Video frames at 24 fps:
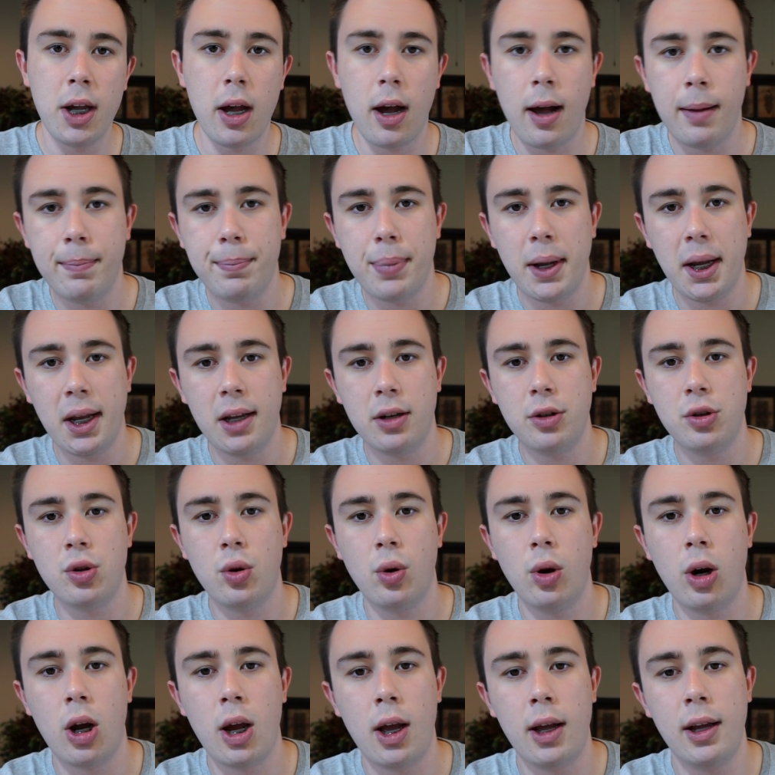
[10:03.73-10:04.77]
of
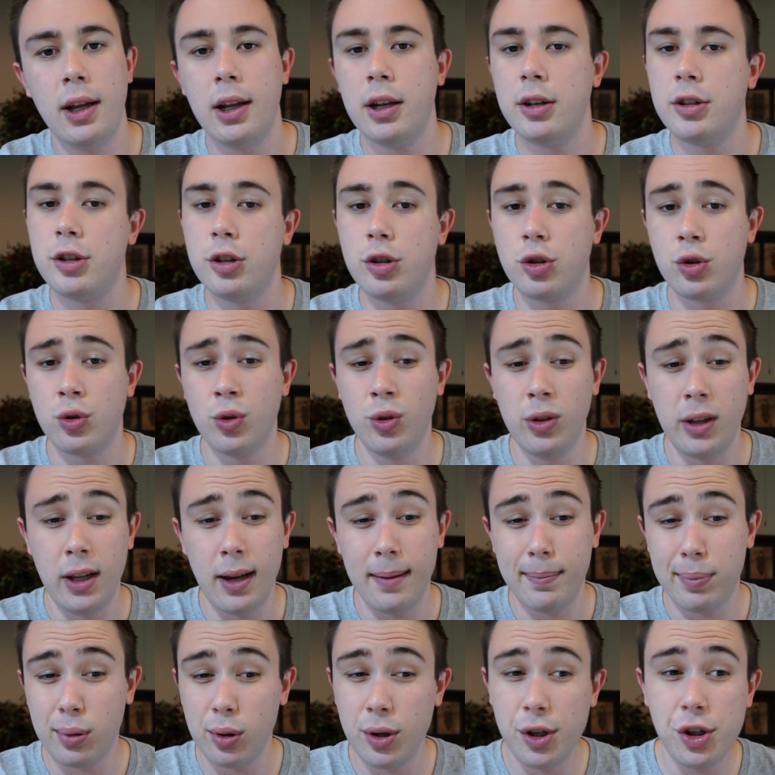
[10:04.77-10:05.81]
Pandora, to truly
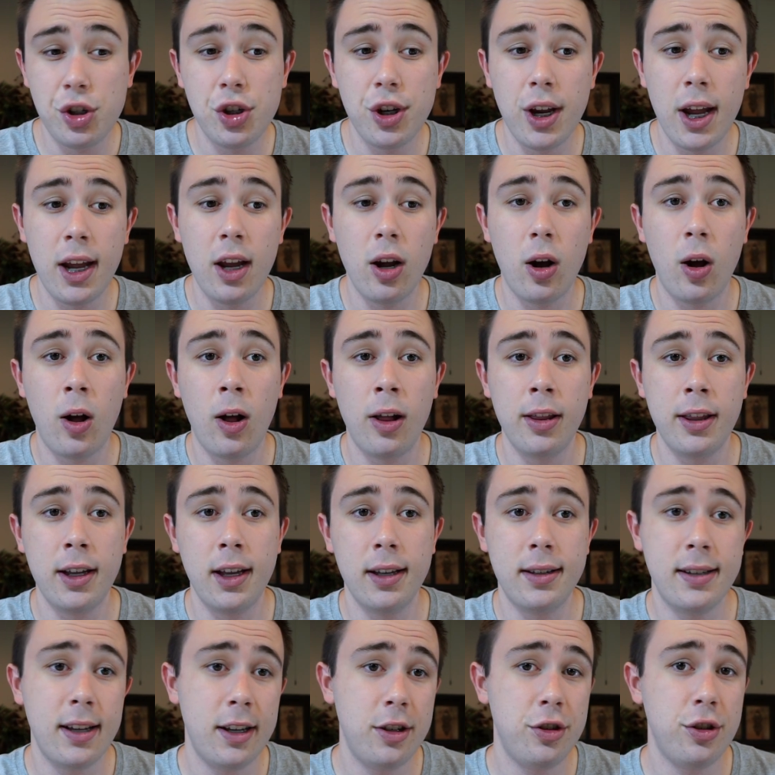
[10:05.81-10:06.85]
appreciate all the
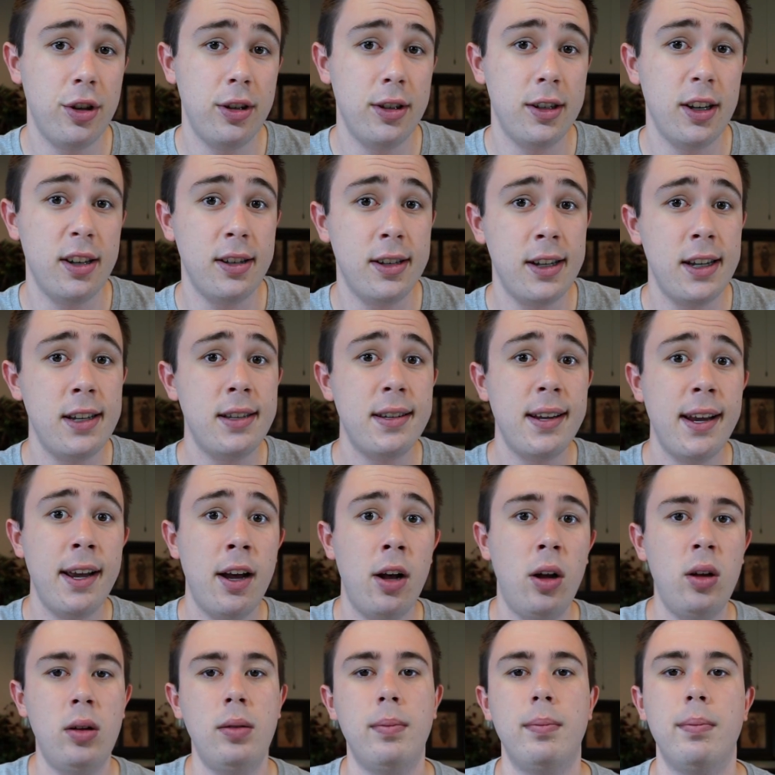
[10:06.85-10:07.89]
attention to
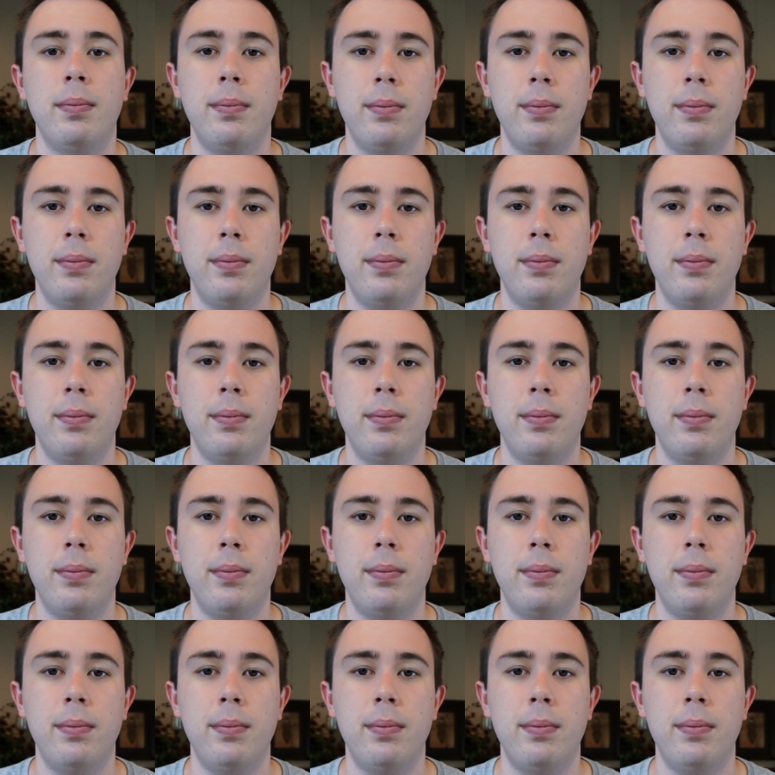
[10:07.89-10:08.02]
detail.